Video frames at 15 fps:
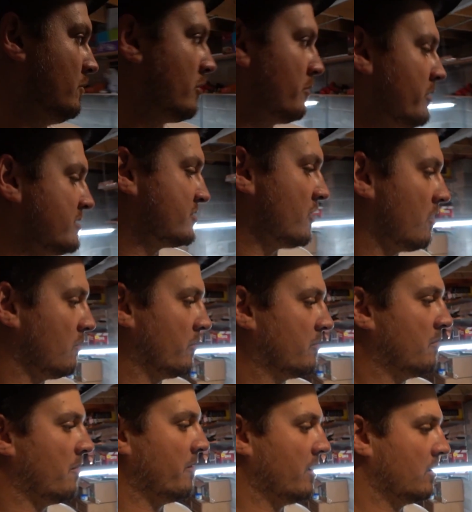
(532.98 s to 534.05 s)
What are we starting
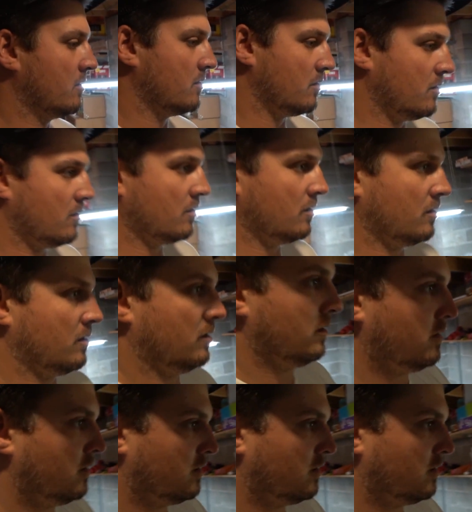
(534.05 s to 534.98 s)
with, my man? I don't